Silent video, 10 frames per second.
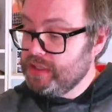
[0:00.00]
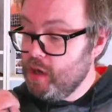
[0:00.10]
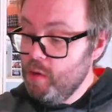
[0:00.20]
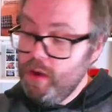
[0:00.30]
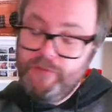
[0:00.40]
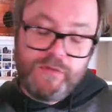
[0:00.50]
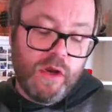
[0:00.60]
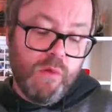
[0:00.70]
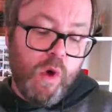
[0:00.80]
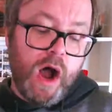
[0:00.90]
So if
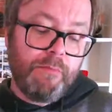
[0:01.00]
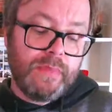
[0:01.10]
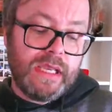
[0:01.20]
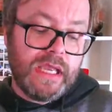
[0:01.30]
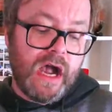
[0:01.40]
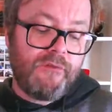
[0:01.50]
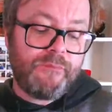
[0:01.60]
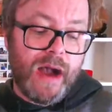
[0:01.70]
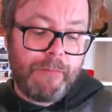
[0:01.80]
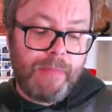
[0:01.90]
you want me off
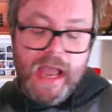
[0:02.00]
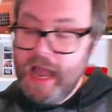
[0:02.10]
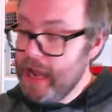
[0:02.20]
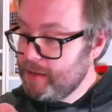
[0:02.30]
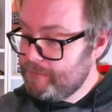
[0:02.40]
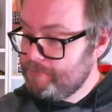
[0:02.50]
my back,